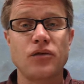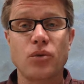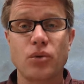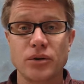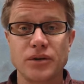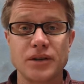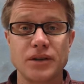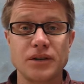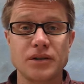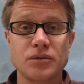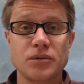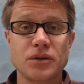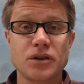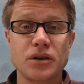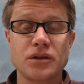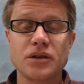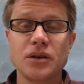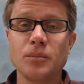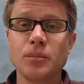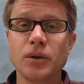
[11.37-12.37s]
forces,
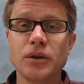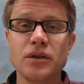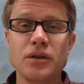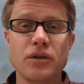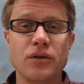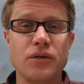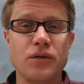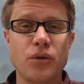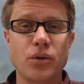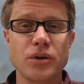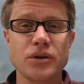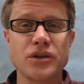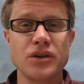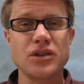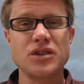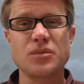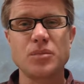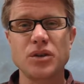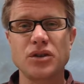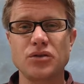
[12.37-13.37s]
which are simply the
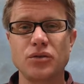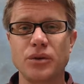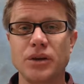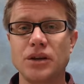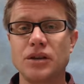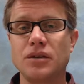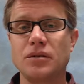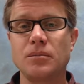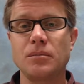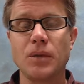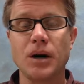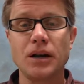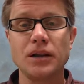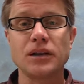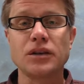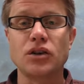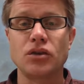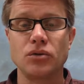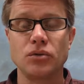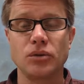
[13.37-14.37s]
forces between
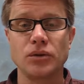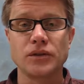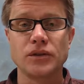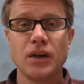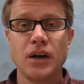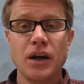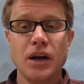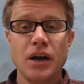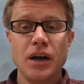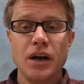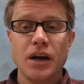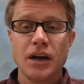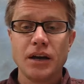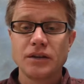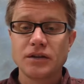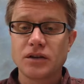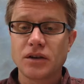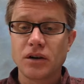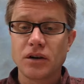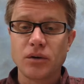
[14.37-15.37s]
molecules.
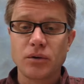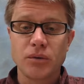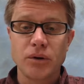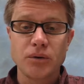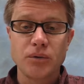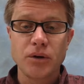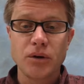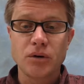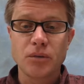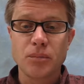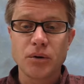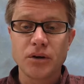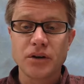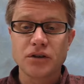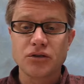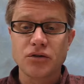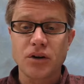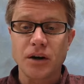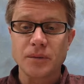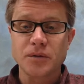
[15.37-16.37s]
And so when we were
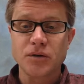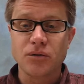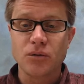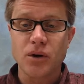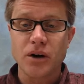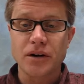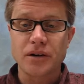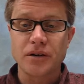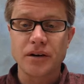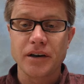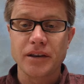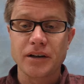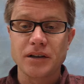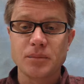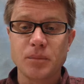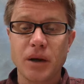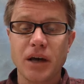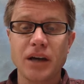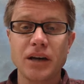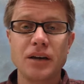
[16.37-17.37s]
putting drops of water on
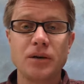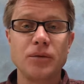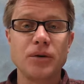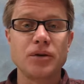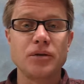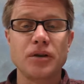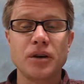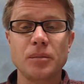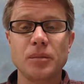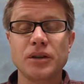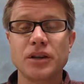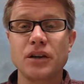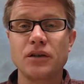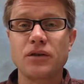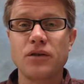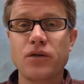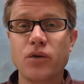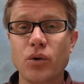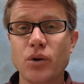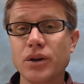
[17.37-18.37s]
this penny, we were able to
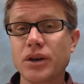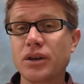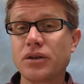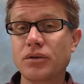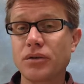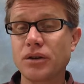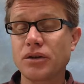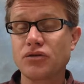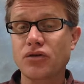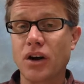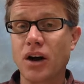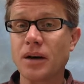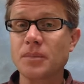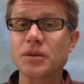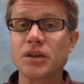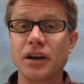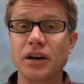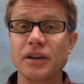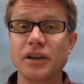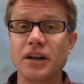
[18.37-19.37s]
get forty-three
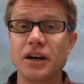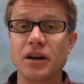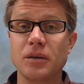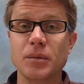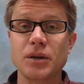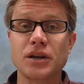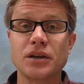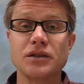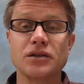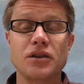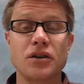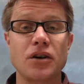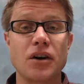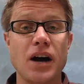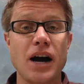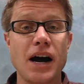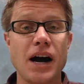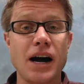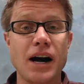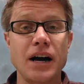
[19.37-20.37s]
drops on there because there are
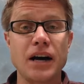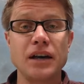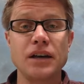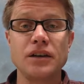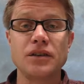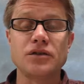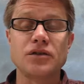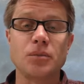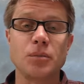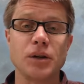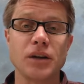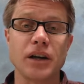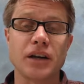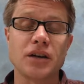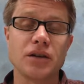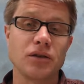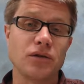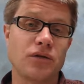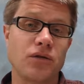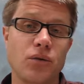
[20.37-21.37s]
high
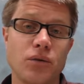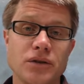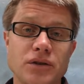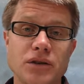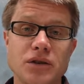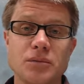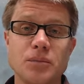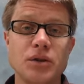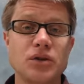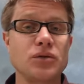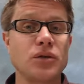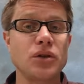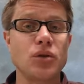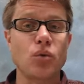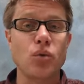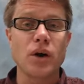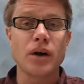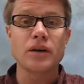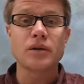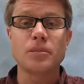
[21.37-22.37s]
intermolecular forces between
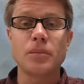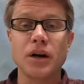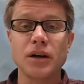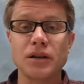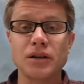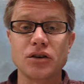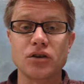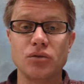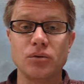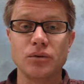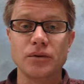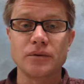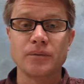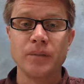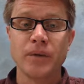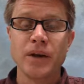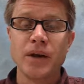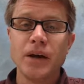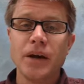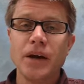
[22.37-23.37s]
the water molecules.